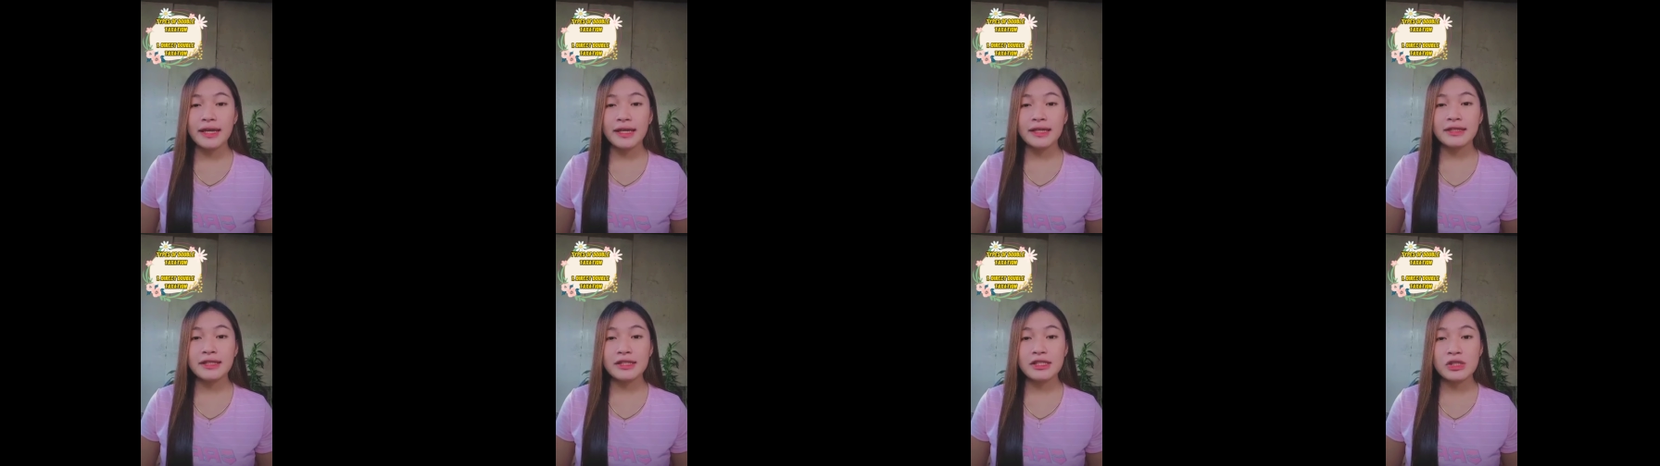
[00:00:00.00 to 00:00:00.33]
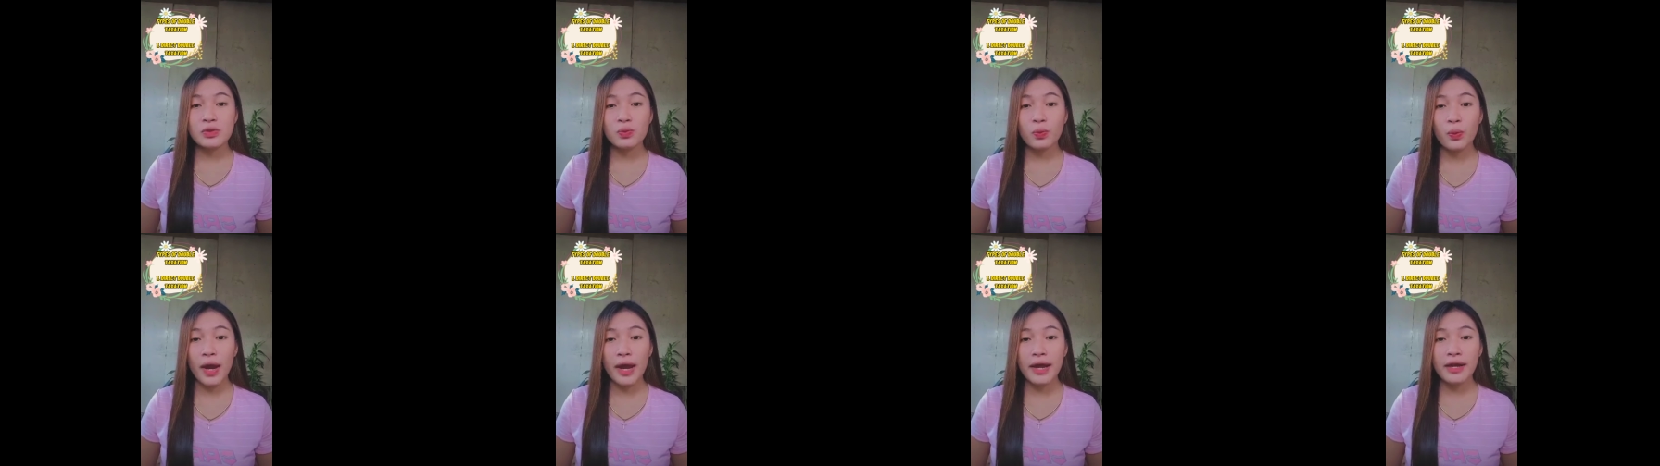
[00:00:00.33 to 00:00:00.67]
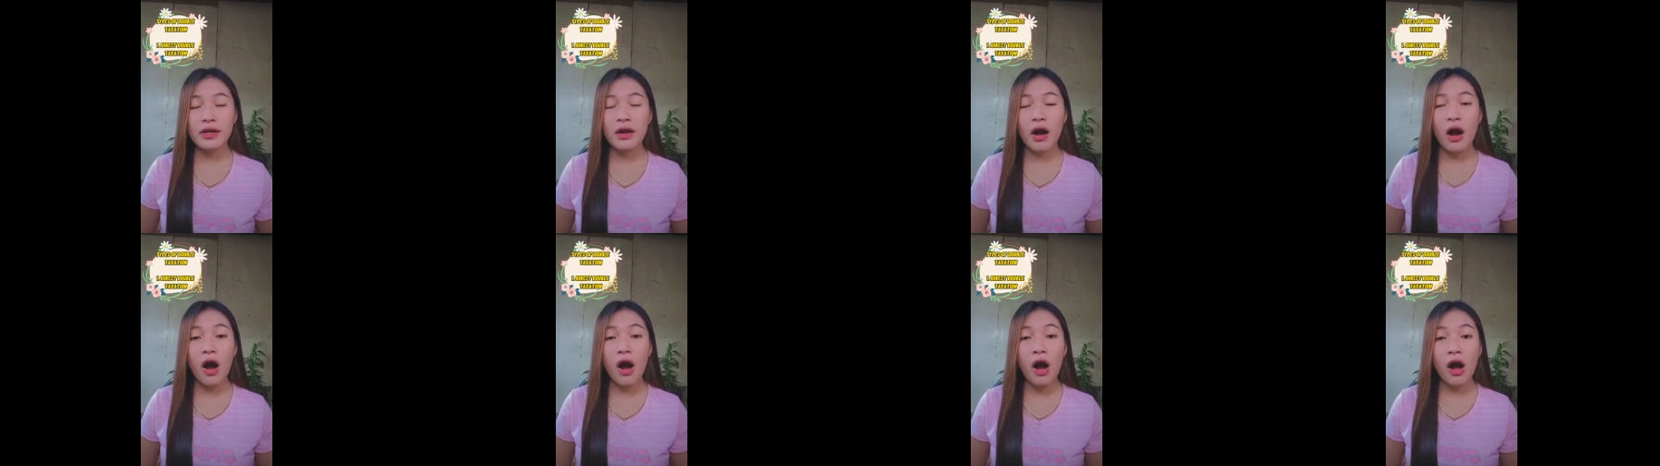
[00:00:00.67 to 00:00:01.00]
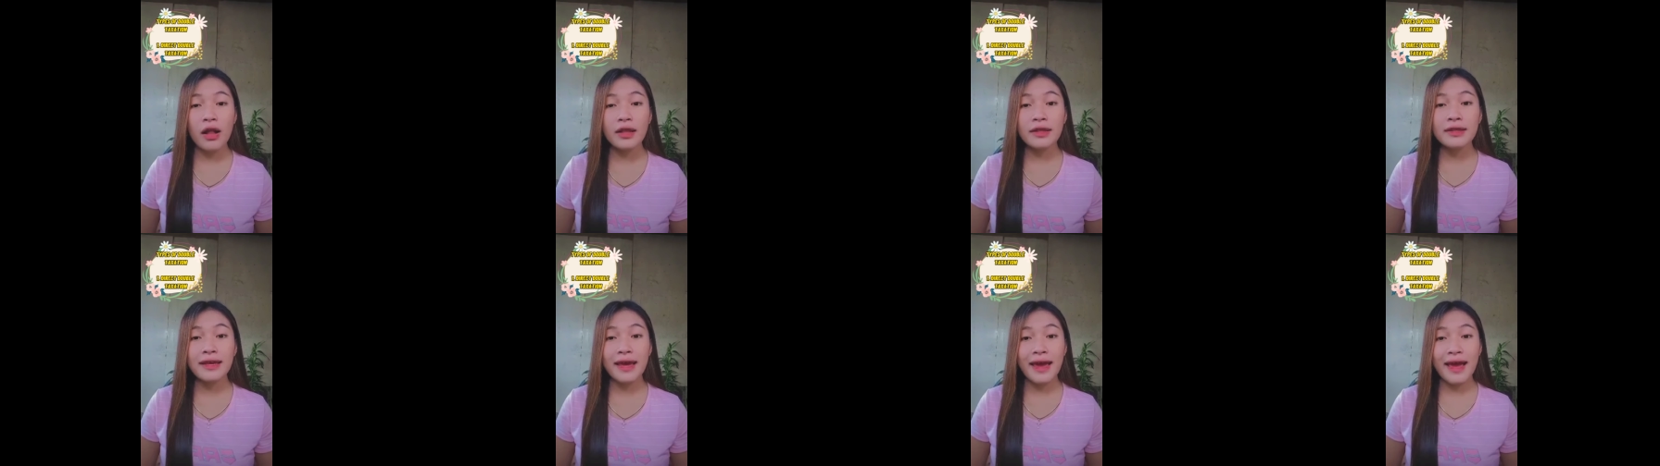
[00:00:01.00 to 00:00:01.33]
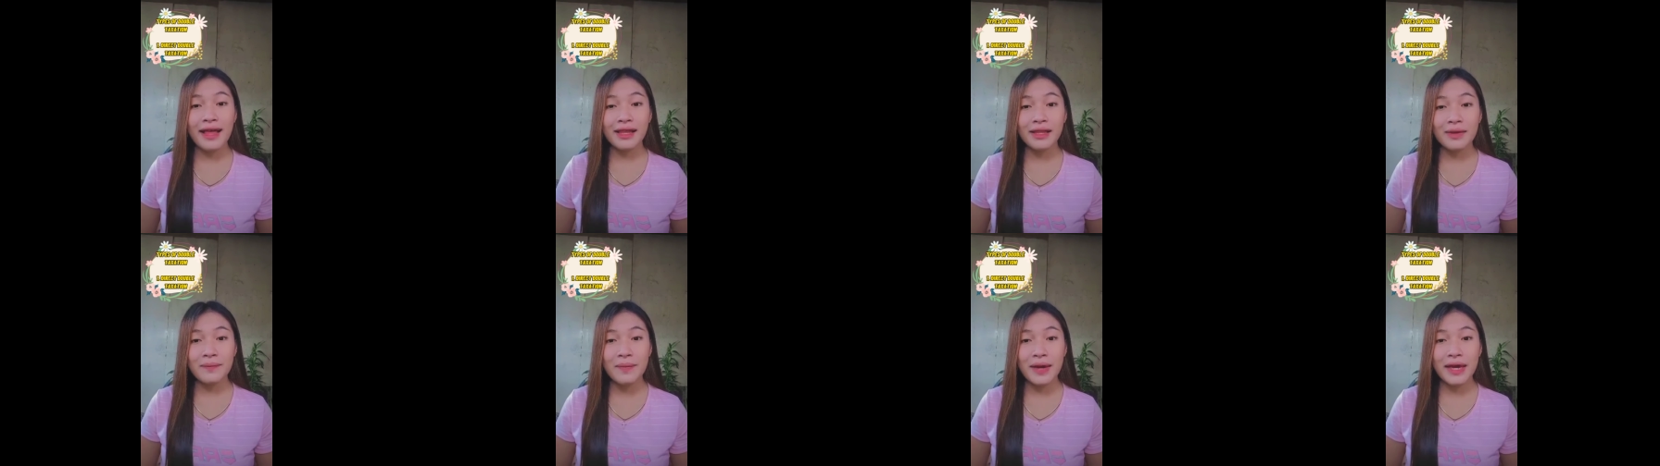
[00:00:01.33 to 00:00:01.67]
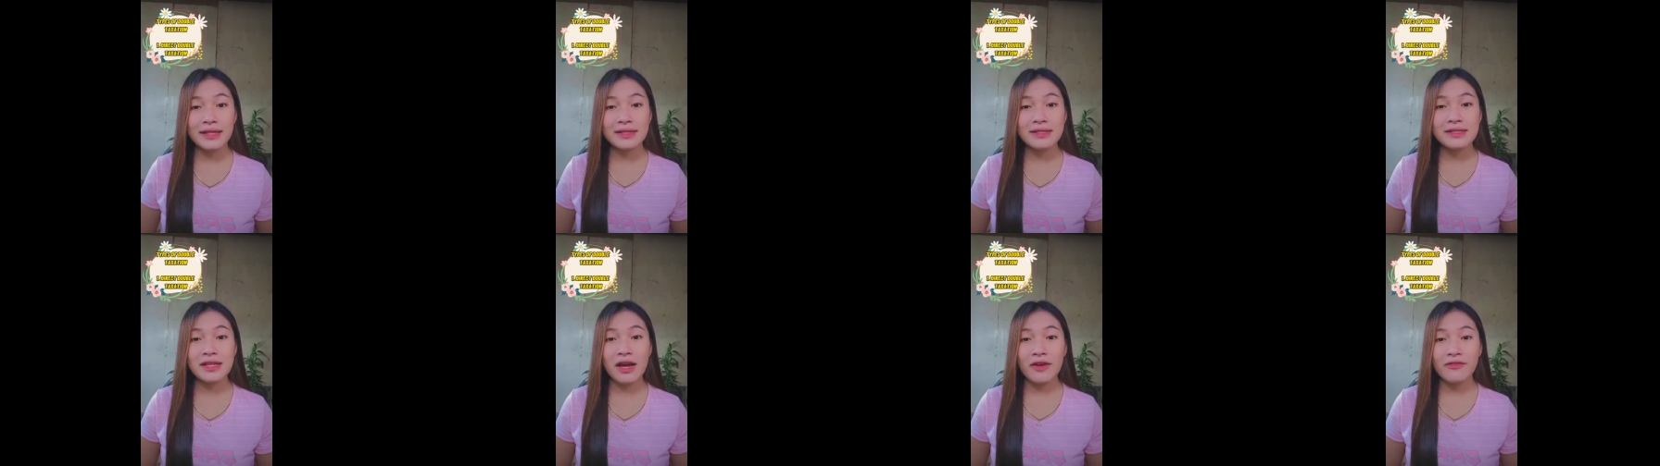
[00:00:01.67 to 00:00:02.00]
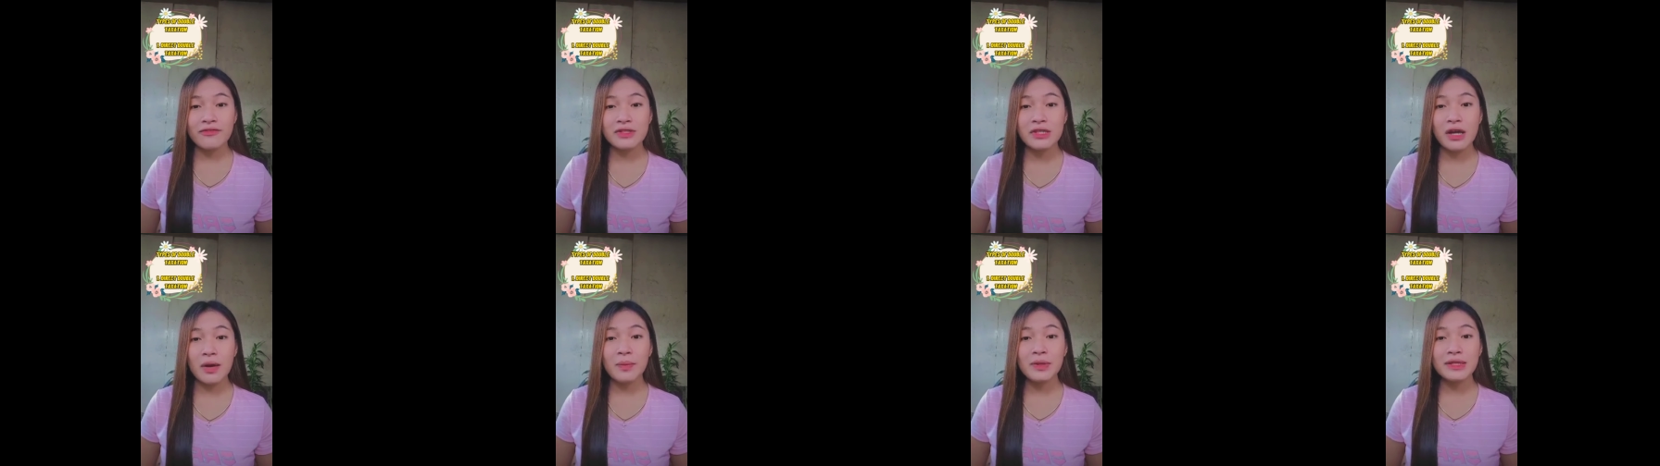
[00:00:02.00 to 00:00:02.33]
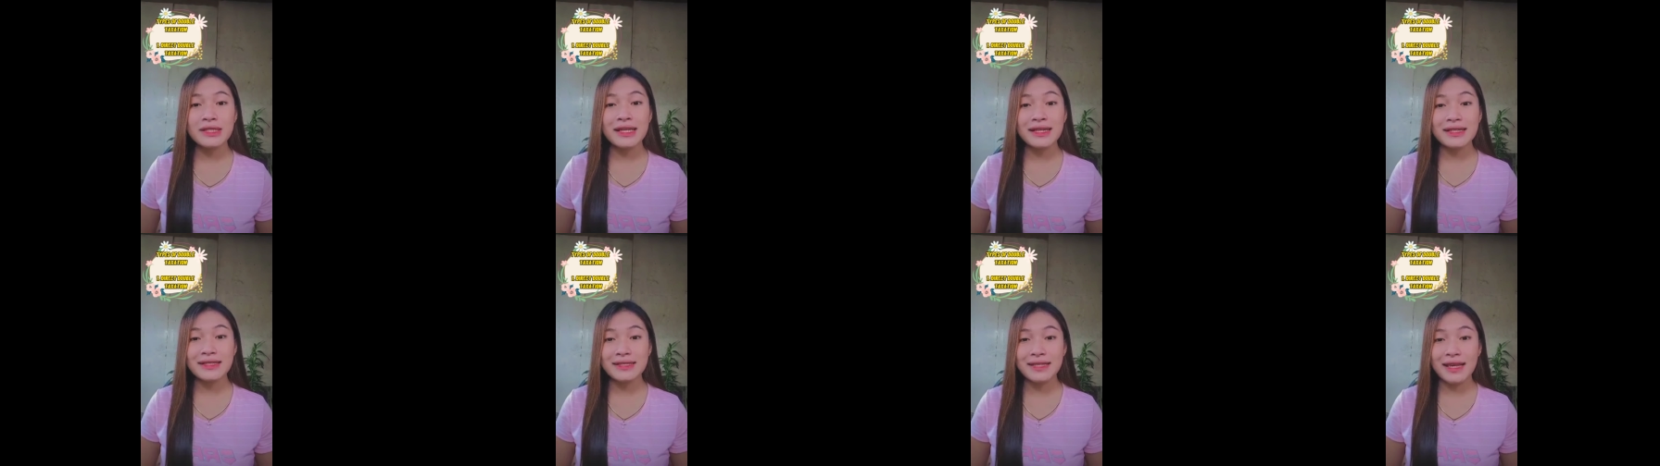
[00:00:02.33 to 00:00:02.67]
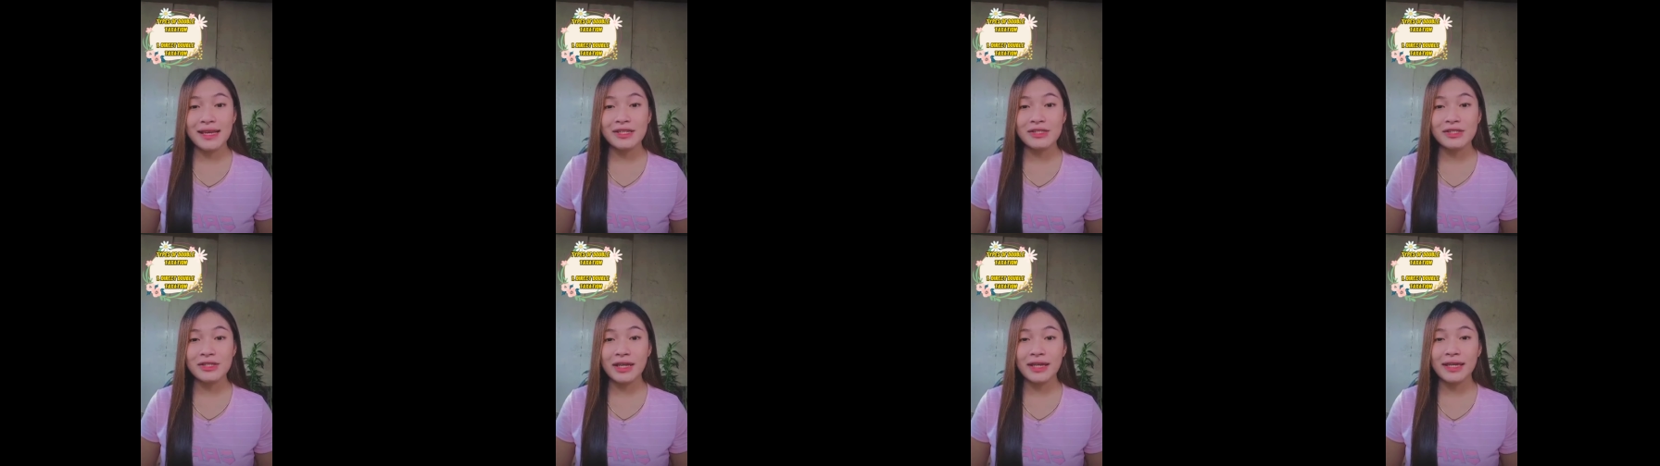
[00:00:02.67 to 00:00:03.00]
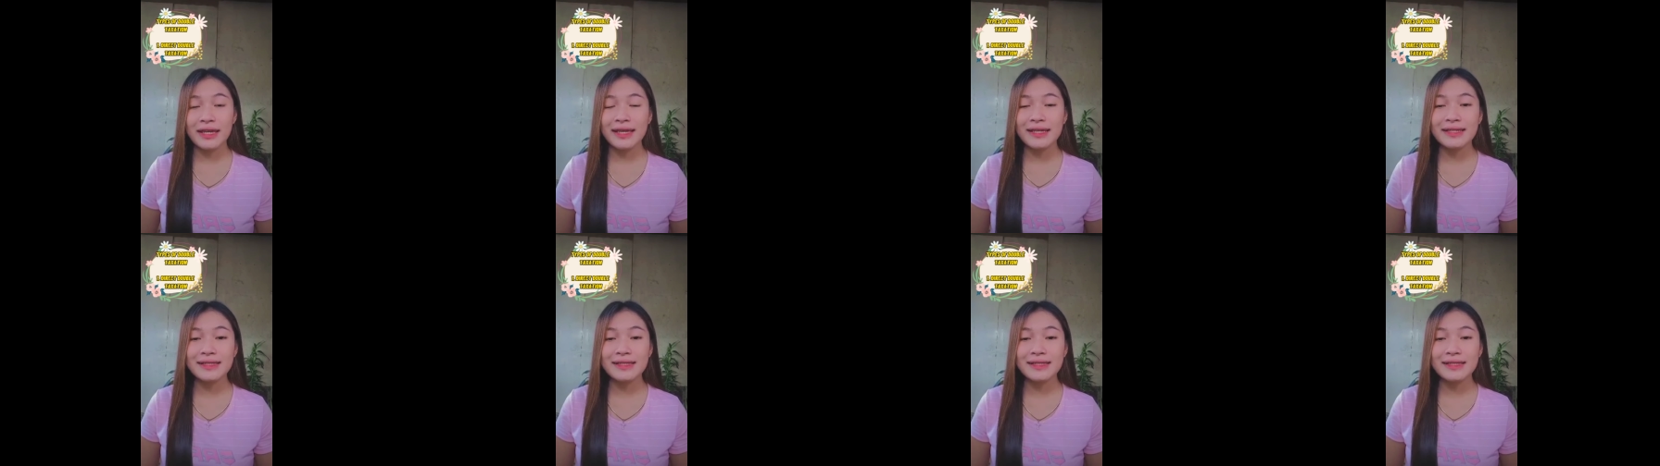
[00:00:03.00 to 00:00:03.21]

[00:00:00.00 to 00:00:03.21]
It is when all the elements of double taxation